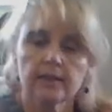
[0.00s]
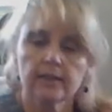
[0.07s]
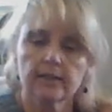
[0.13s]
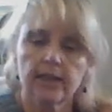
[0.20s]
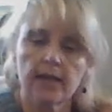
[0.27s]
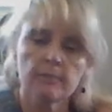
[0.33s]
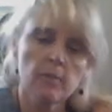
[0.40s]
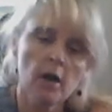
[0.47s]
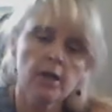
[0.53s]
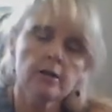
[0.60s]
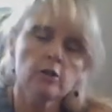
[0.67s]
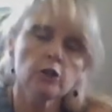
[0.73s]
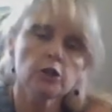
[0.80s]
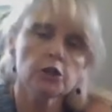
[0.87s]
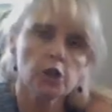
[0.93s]
they might
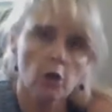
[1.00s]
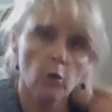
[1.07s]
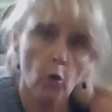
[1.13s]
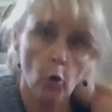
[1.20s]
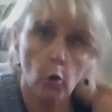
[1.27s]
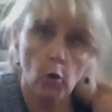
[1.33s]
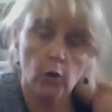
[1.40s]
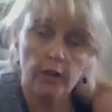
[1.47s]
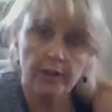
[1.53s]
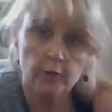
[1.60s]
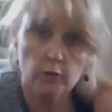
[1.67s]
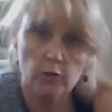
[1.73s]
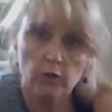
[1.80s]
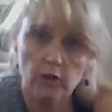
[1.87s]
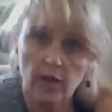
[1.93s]
not show all their
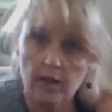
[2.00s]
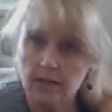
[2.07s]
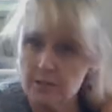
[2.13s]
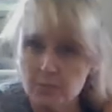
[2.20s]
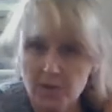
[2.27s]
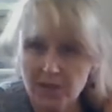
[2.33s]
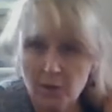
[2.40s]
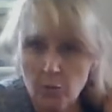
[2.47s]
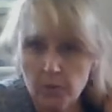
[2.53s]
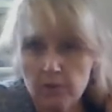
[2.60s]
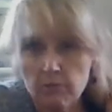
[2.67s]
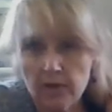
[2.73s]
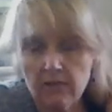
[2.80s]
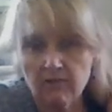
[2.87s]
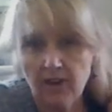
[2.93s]
true colours, but there'll be
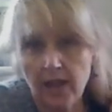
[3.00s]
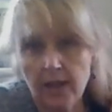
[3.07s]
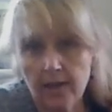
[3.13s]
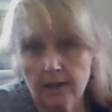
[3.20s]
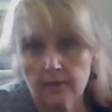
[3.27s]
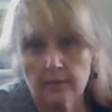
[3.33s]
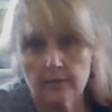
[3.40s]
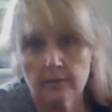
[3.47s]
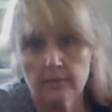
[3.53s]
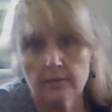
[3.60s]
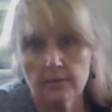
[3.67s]
red flags.